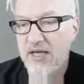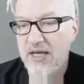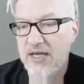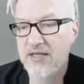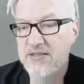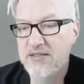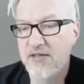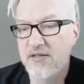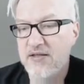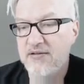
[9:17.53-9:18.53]
And
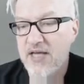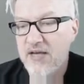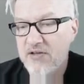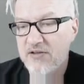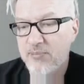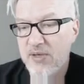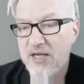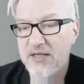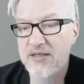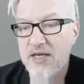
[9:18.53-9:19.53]
the savings
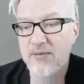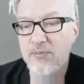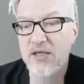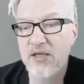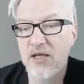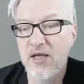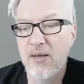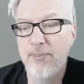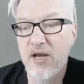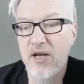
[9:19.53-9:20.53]
plan can be
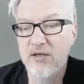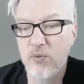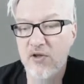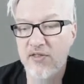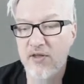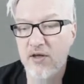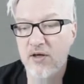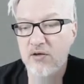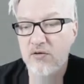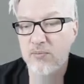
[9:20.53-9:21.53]
applied with
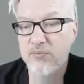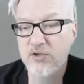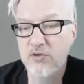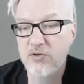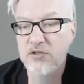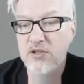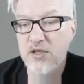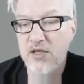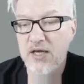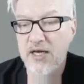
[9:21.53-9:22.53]
compute,
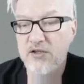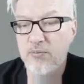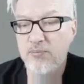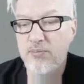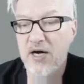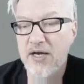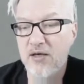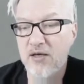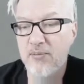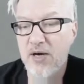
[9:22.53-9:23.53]
and you buy
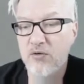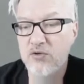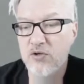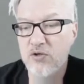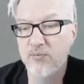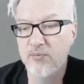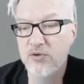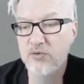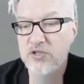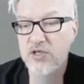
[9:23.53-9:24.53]
amount of
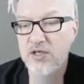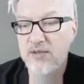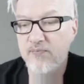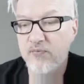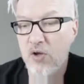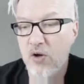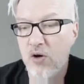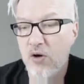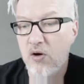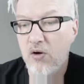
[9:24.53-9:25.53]
compute time,
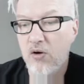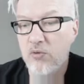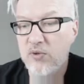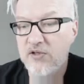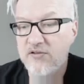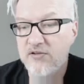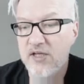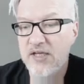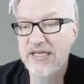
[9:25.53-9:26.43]
or with